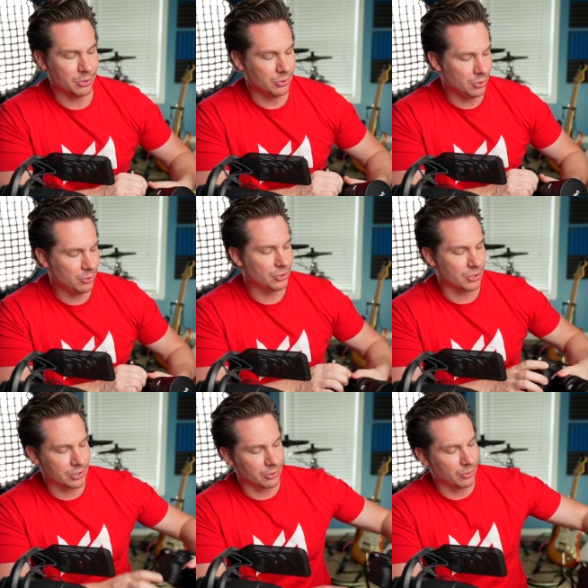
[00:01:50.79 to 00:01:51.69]
you do
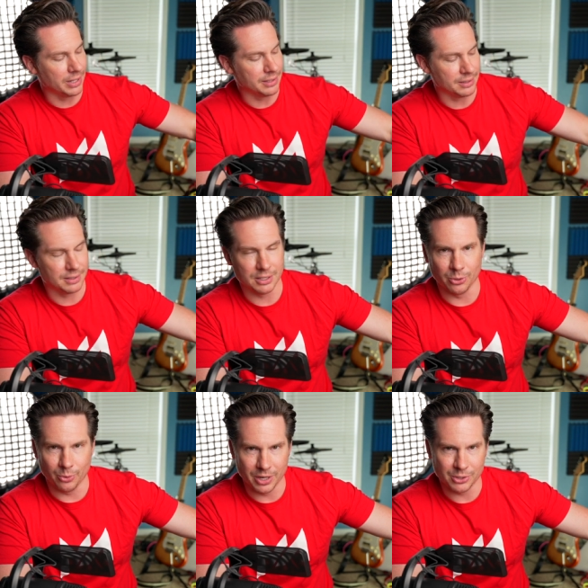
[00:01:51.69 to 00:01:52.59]
start to run into
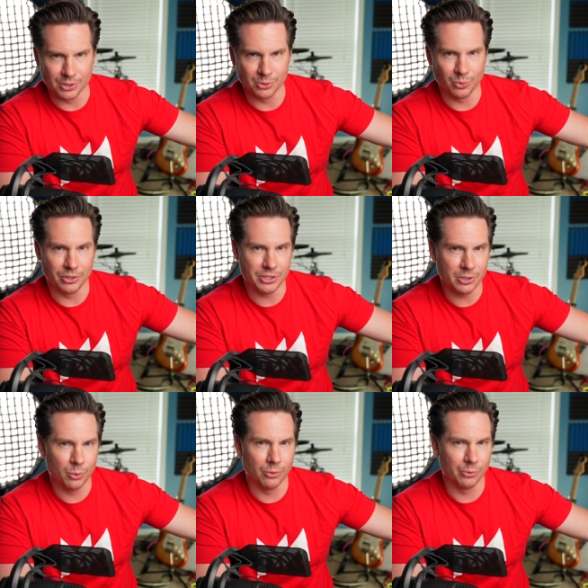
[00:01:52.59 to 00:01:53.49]
situations where
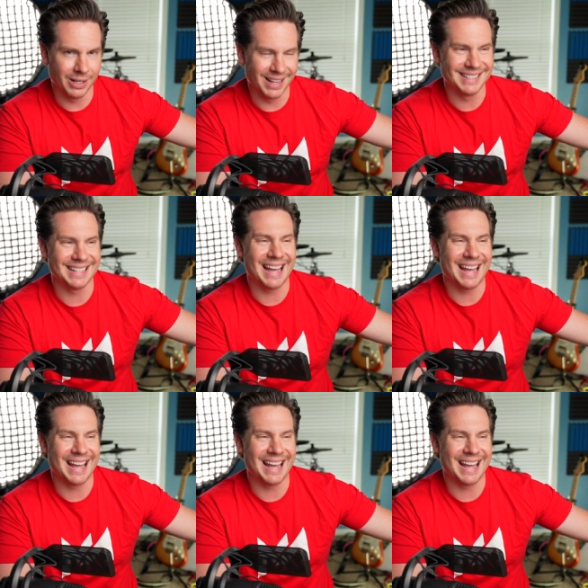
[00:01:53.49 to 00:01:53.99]
you will realize,